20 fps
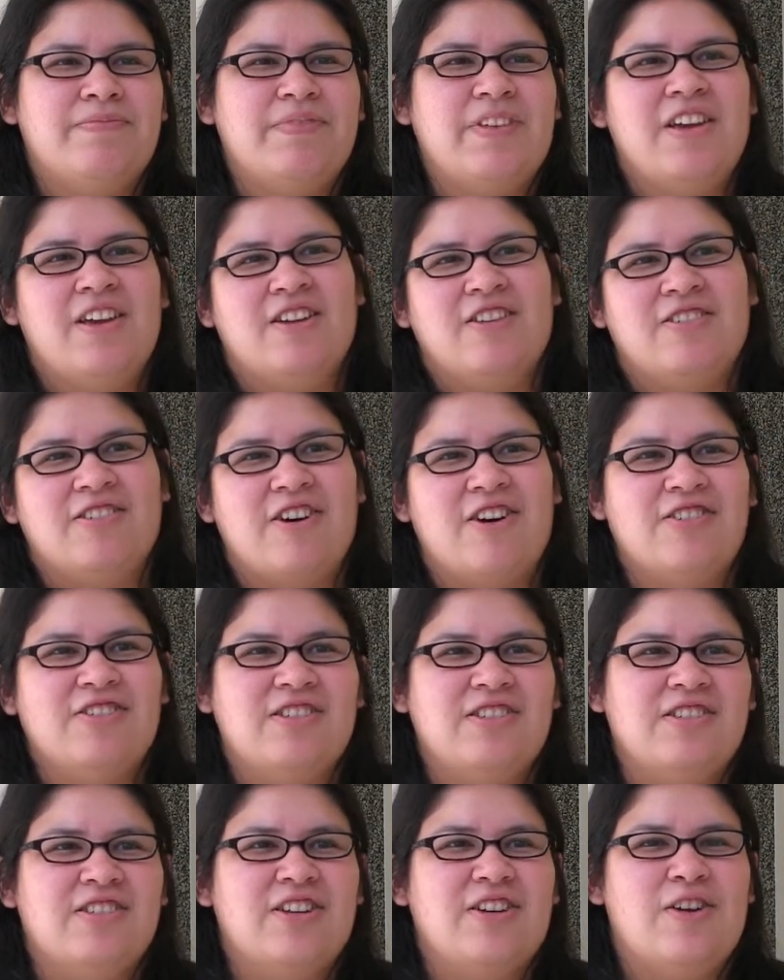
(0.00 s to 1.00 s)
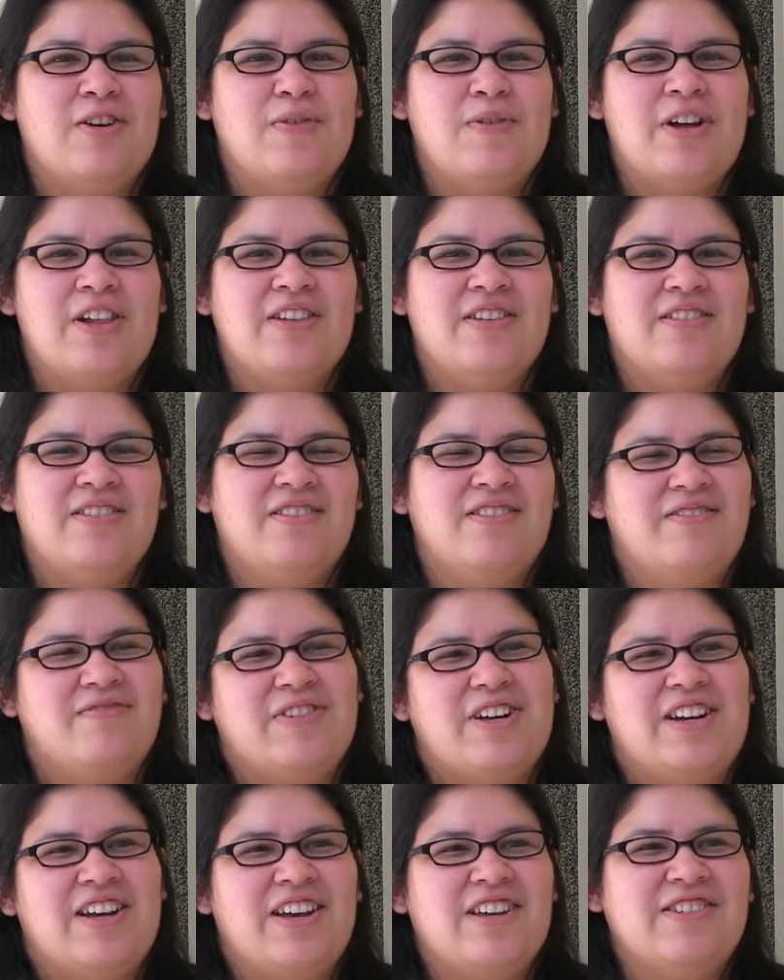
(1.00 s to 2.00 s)
And cousins and
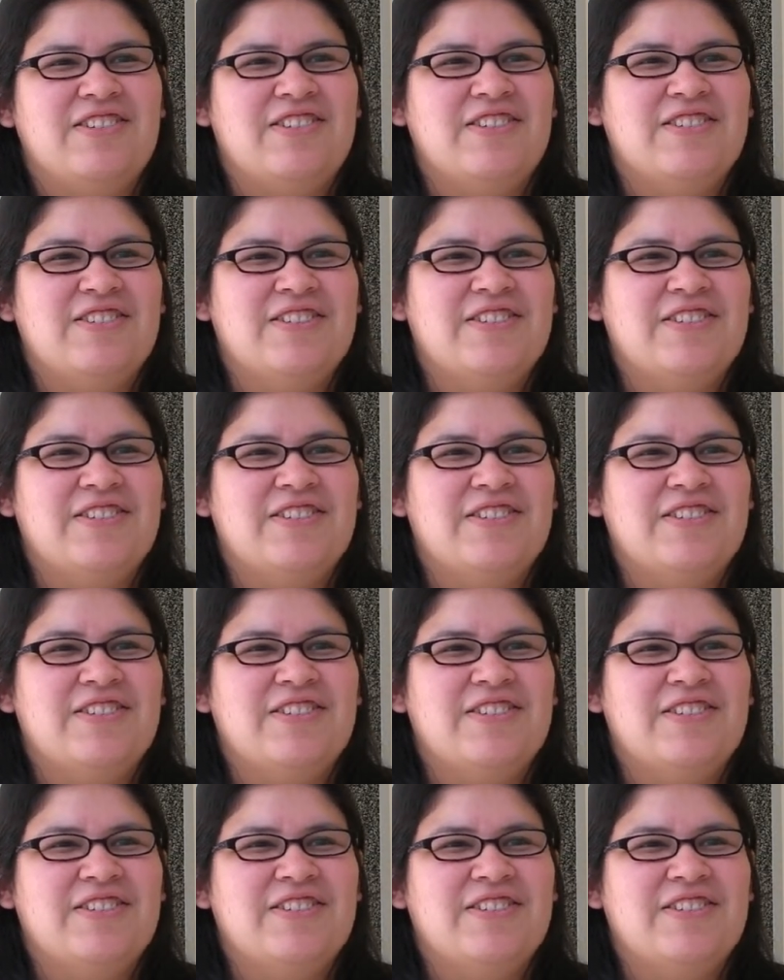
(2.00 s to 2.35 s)
whatnot. So.